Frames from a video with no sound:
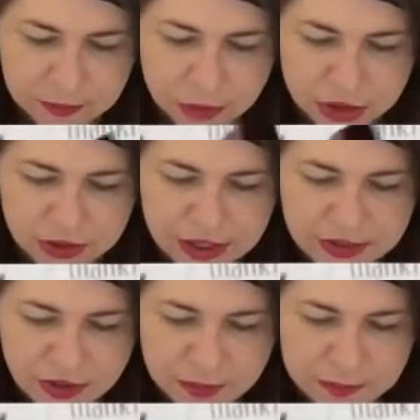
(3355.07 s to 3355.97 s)
putting these
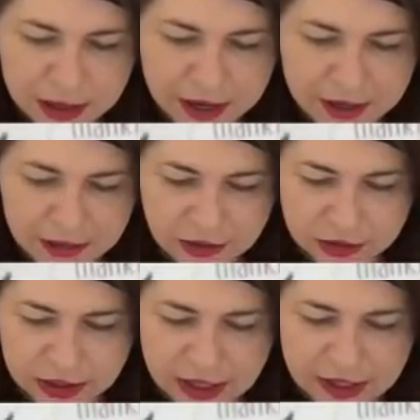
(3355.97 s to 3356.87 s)
on the back,
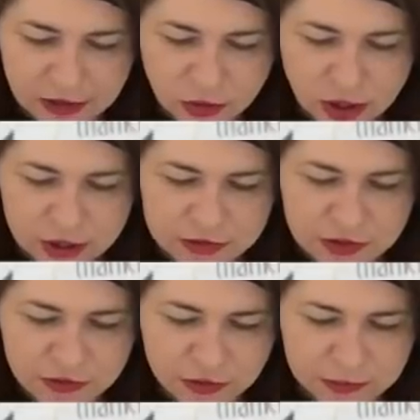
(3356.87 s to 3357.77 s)
like
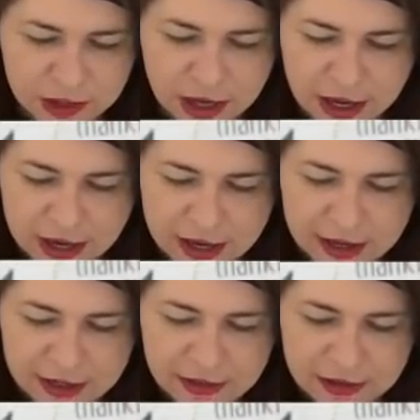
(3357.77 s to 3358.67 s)
handcrafted from the
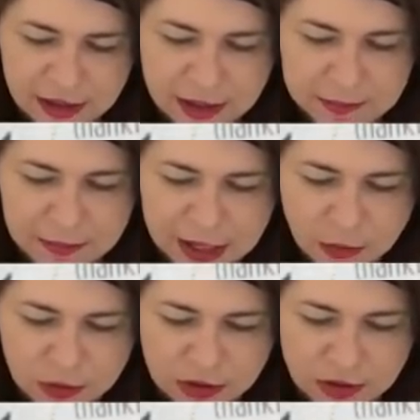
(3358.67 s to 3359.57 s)
heart, made
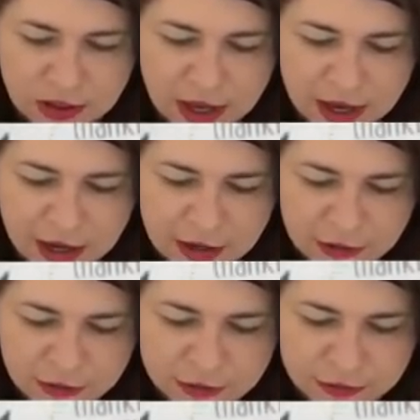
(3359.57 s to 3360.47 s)
with
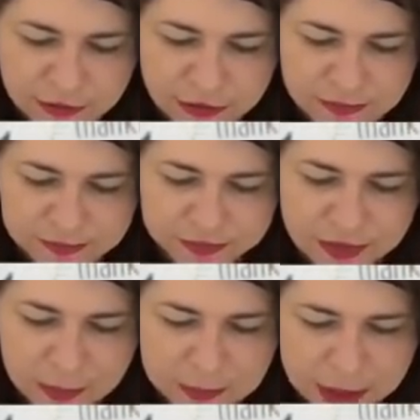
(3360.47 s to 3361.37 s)
love,
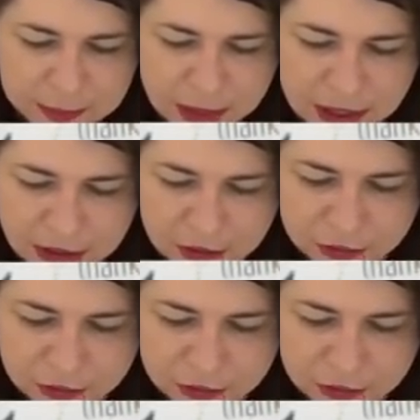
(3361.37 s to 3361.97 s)
a paper hug